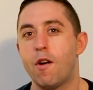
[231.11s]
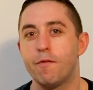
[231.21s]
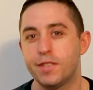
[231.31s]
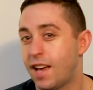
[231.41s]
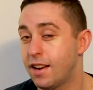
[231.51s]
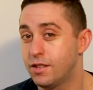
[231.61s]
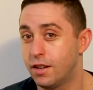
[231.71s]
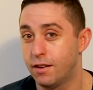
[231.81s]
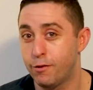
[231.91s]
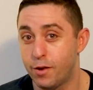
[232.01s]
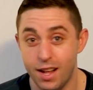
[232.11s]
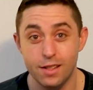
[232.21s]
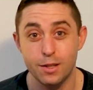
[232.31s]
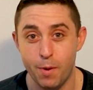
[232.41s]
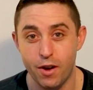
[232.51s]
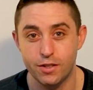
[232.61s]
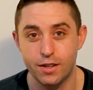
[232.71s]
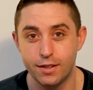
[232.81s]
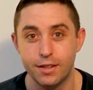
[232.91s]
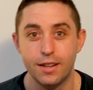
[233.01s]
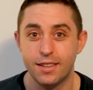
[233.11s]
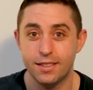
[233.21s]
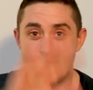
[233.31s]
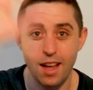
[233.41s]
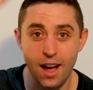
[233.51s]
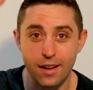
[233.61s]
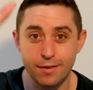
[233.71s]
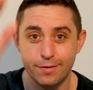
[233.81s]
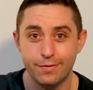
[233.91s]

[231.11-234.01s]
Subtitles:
conversation for an English person. See ya.